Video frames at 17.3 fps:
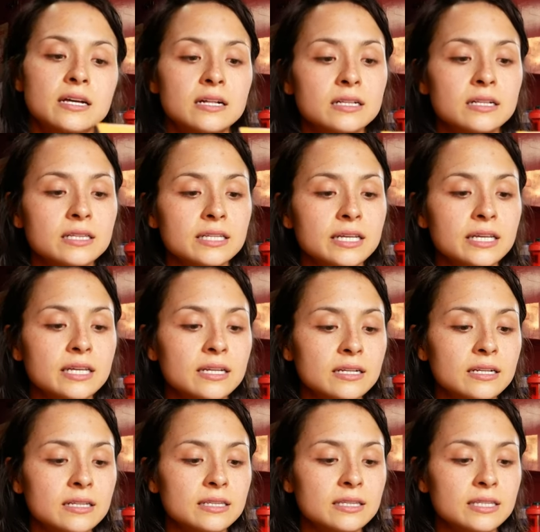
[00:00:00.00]
Clean
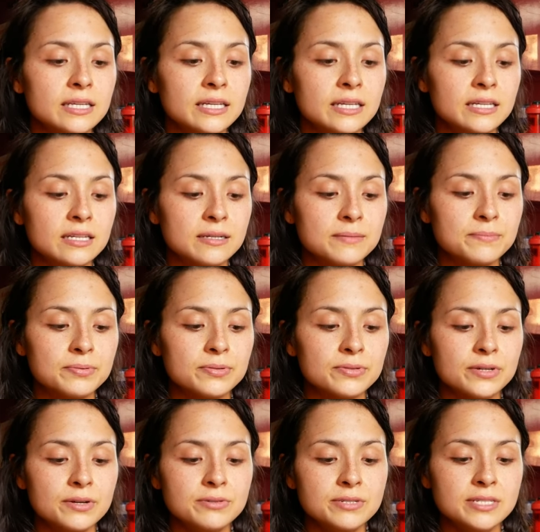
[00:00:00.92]
Lean
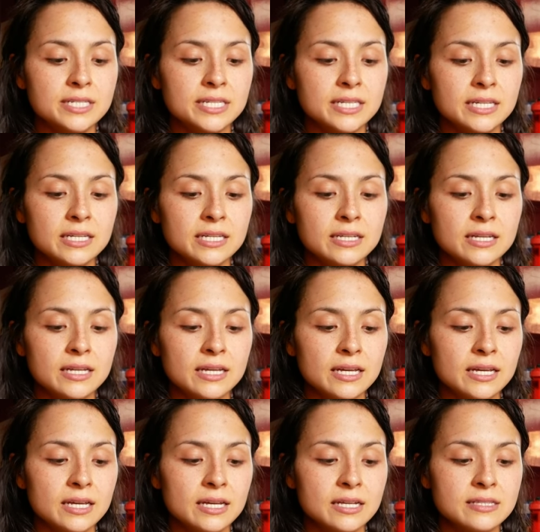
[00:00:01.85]
Protein.
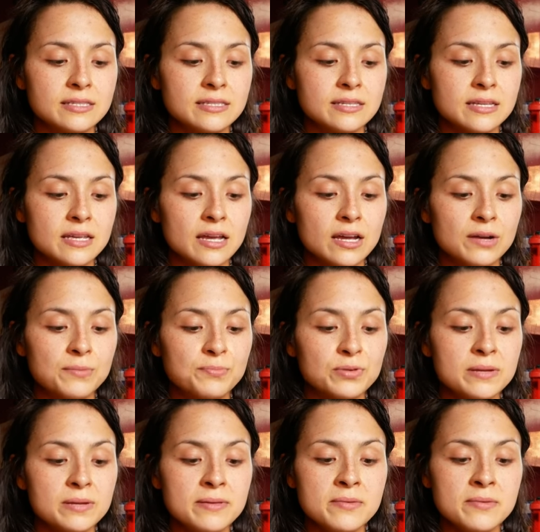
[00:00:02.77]
It's a
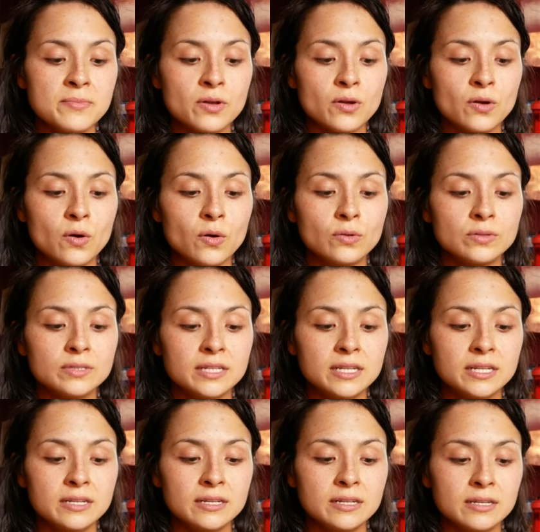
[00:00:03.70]
premium
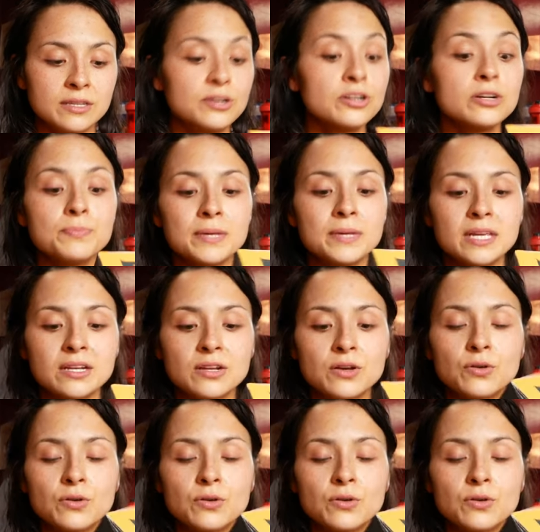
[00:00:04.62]
golden, European